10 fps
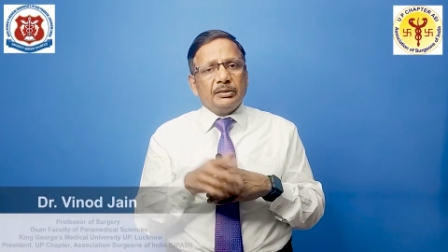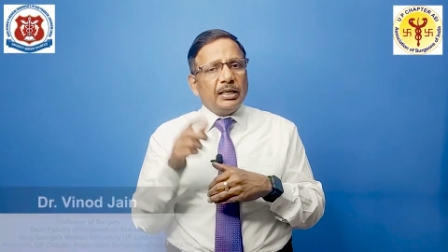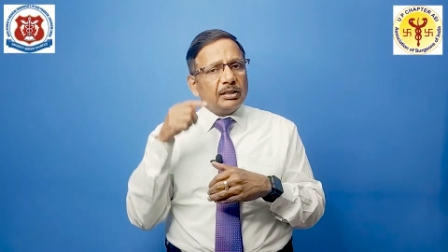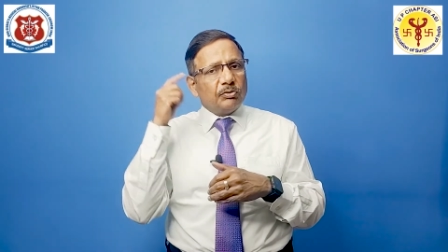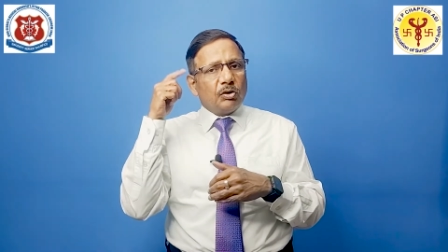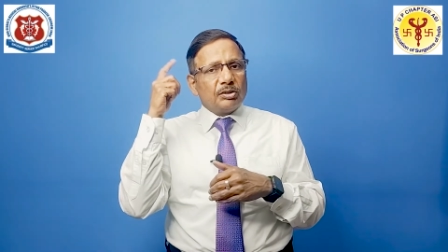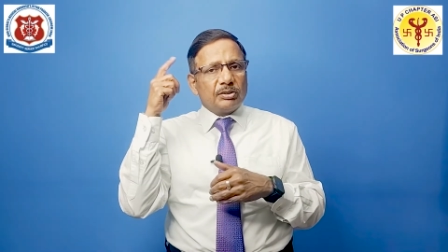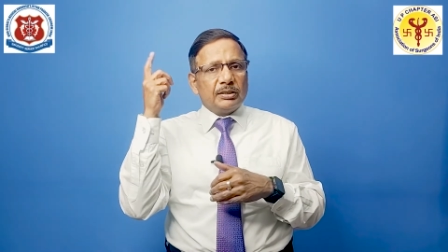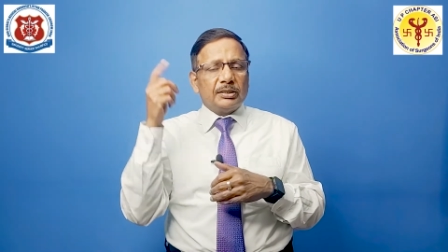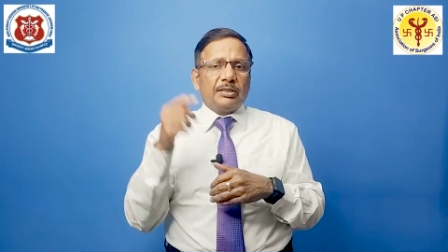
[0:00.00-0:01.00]
that
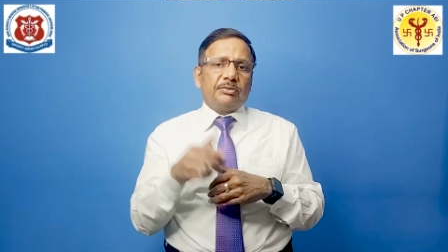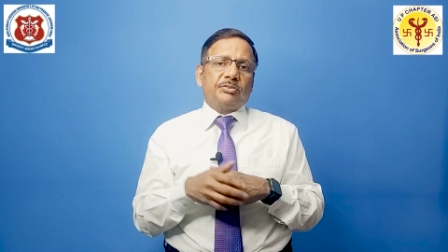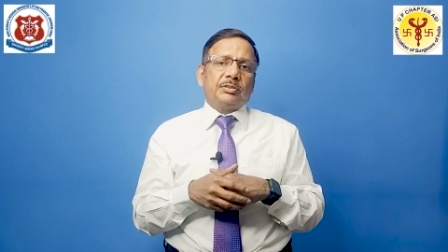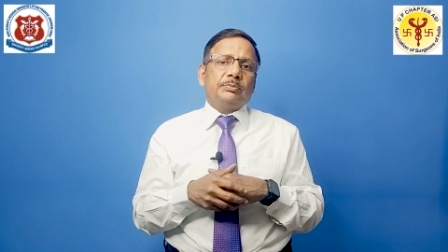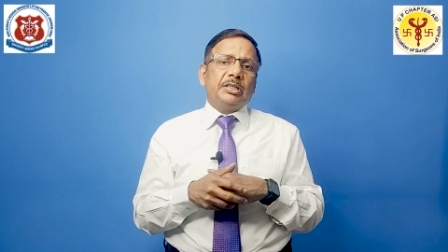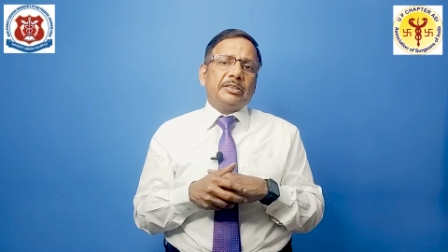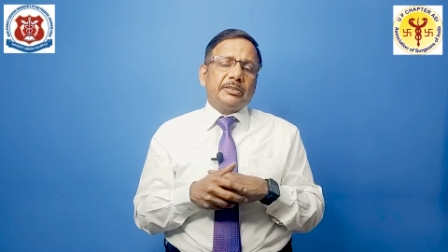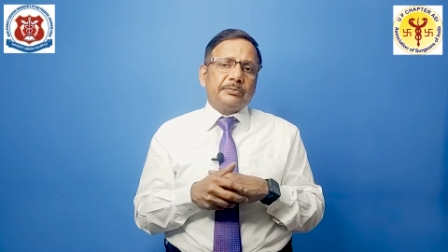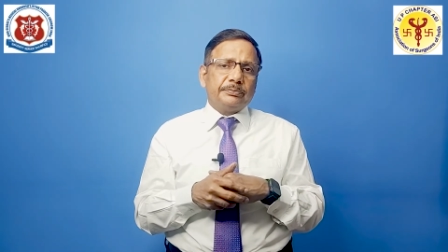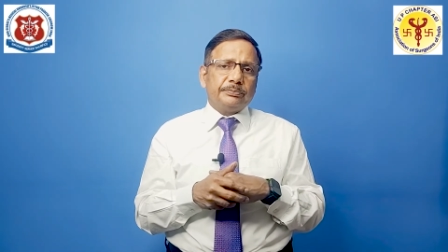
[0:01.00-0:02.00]
reward center is
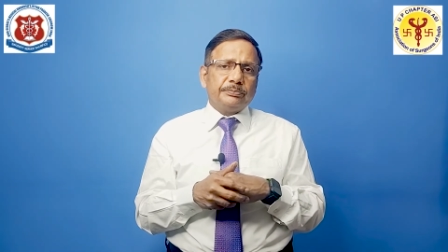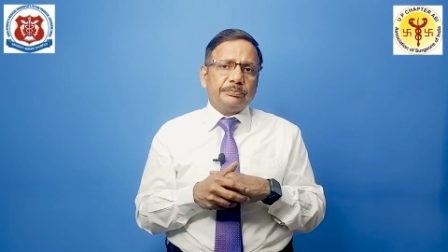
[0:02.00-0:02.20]
stimulated.